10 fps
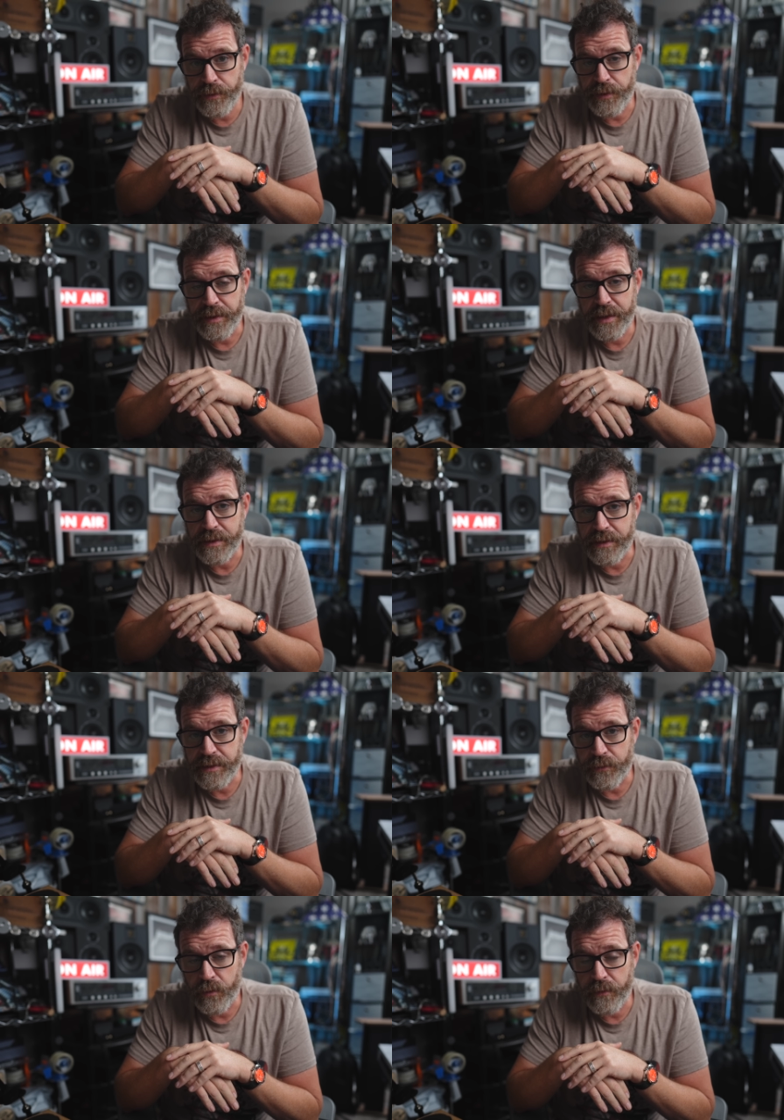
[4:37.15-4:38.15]
You can get a
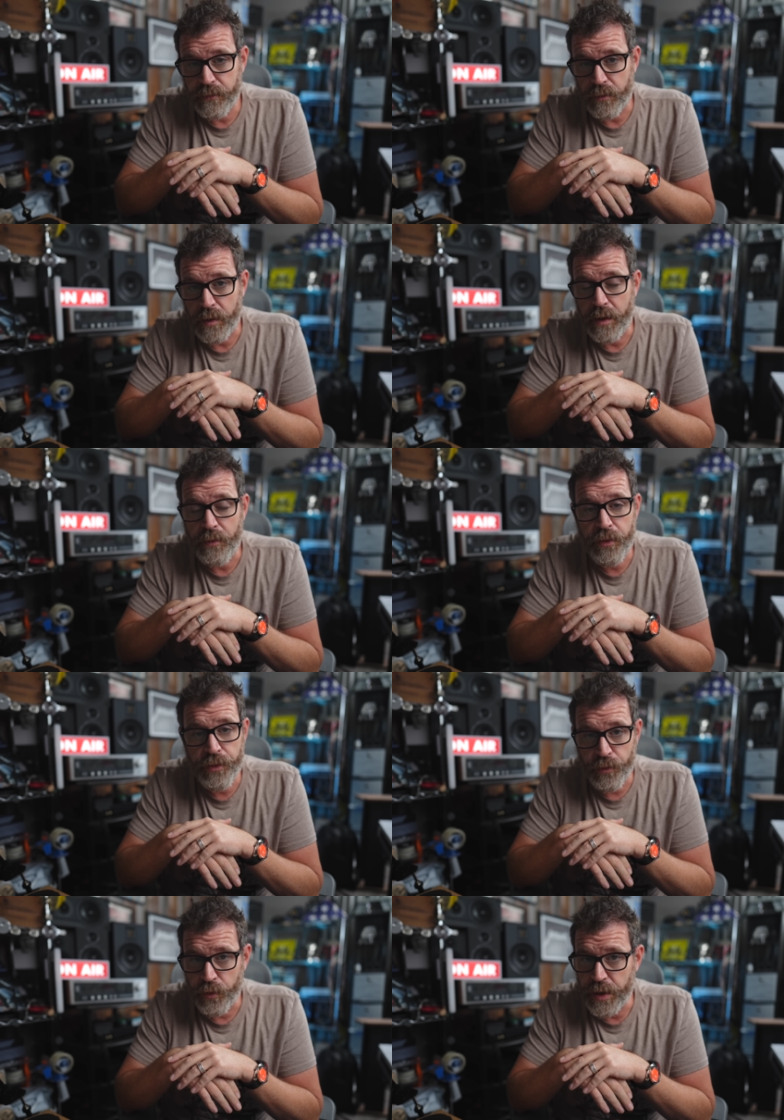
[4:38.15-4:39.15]
decent one for around
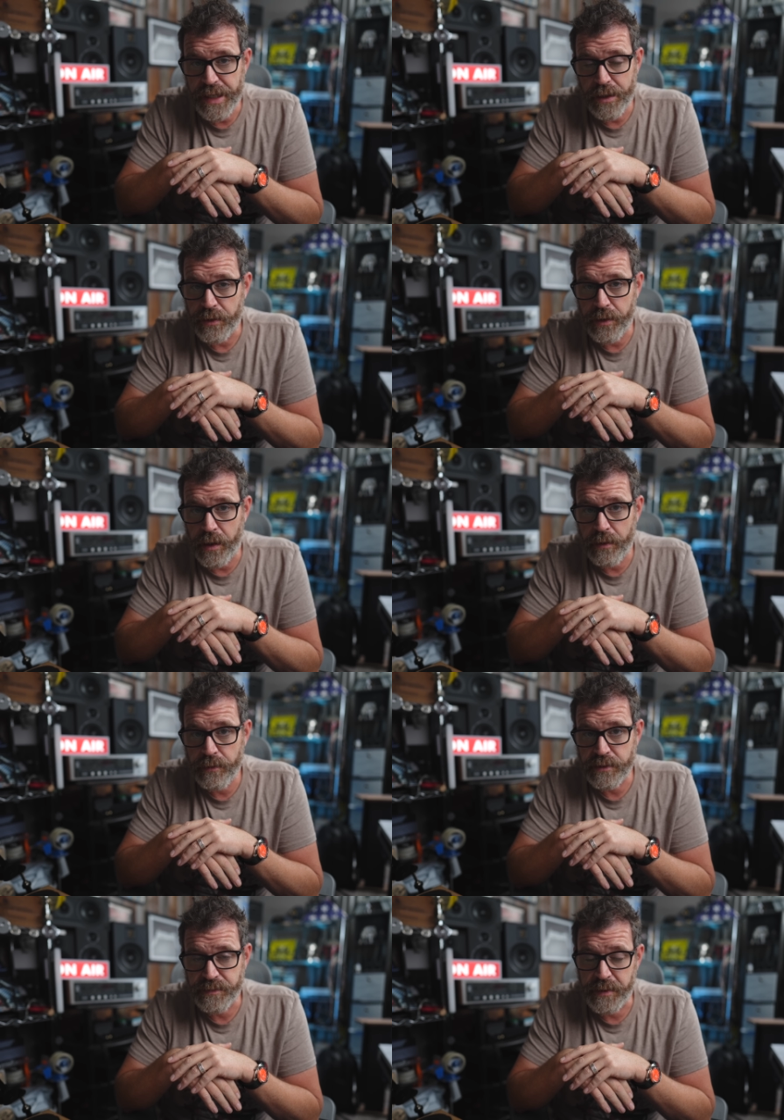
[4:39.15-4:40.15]

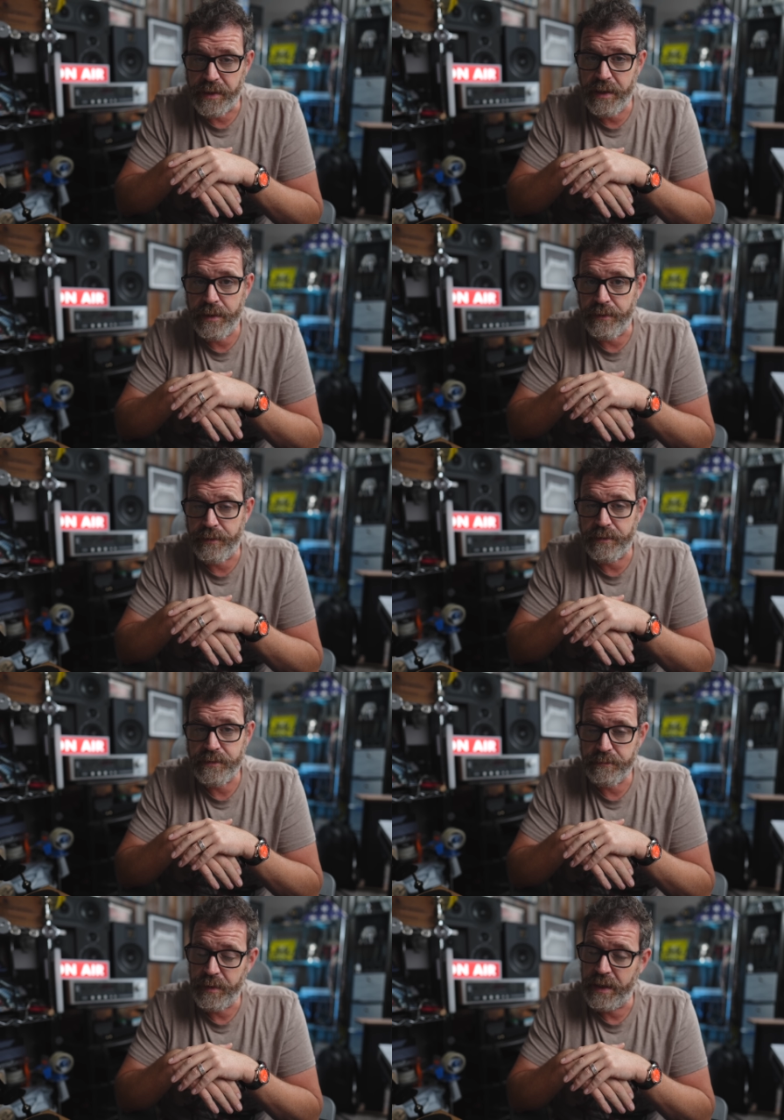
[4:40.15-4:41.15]
$300, but again, you
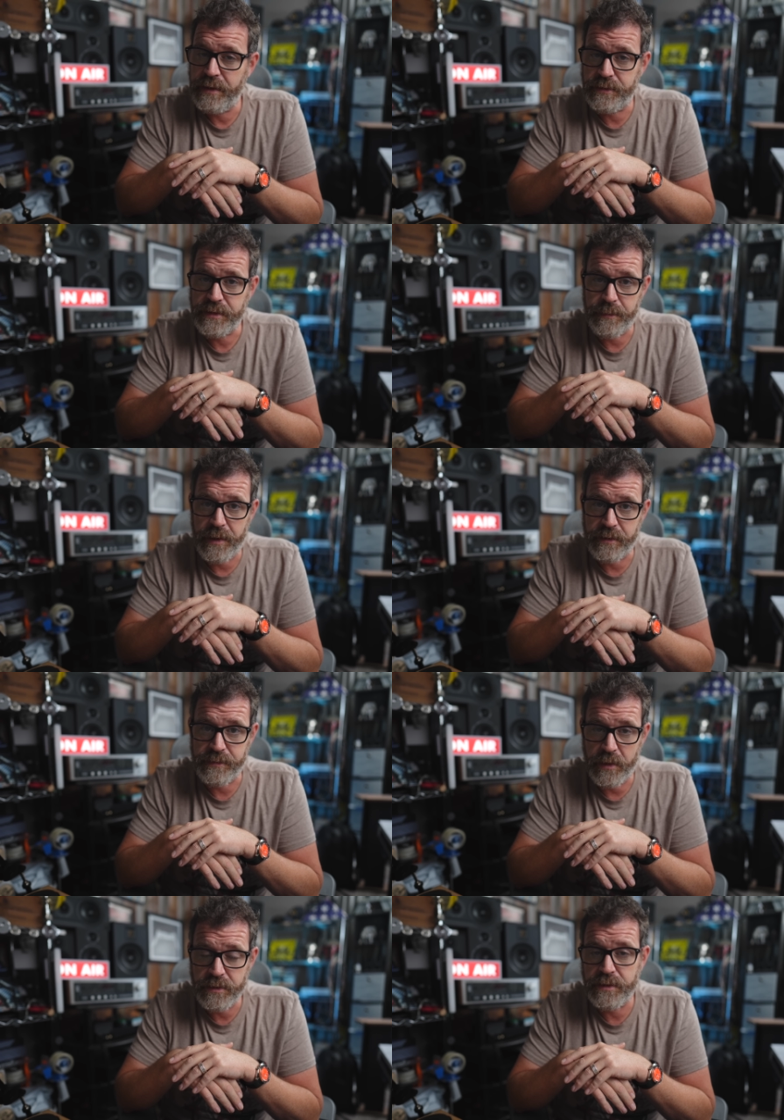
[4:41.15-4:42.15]
can pay just about as
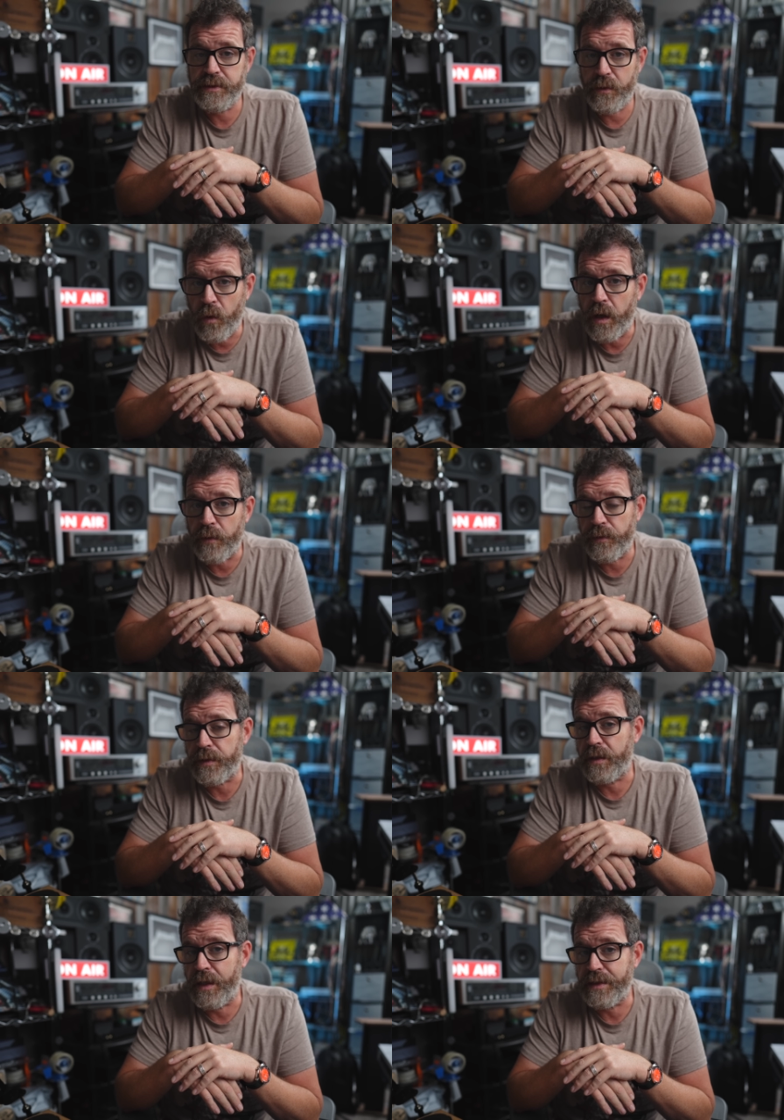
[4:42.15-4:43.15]
much as you want with a
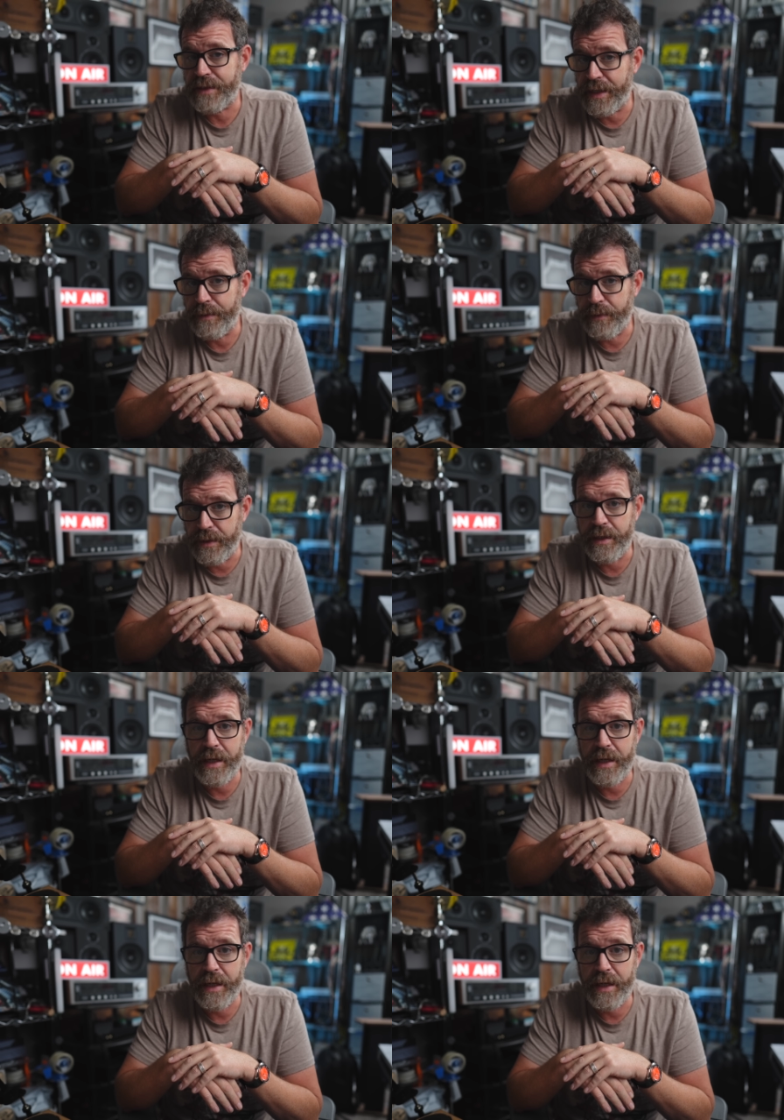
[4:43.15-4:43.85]
Class AB